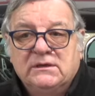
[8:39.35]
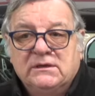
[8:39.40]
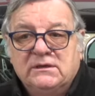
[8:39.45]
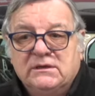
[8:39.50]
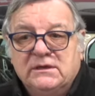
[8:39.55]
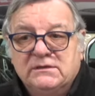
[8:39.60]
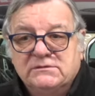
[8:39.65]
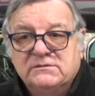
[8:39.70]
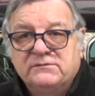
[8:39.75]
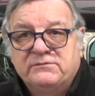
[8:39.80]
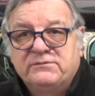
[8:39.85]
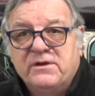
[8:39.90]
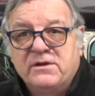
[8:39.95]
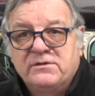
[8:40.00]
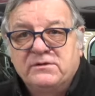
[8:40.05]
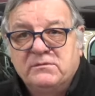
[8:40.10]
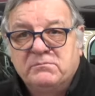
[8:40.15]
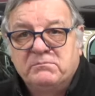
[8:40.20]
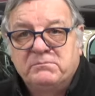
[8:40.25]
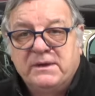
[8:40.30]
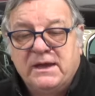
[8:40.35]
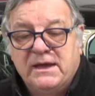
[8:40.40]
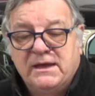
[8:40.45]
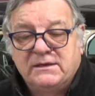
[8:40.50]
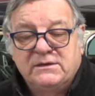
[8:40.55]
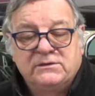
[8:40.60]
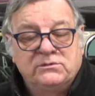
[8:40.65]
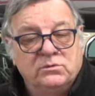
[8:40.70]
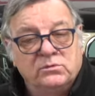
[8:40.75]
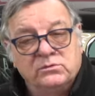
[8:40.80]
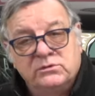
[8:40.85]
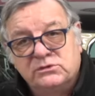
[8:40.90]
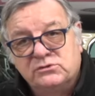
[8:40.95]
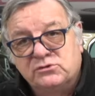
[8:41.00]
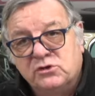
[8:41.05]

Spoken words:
That's the front and back and all the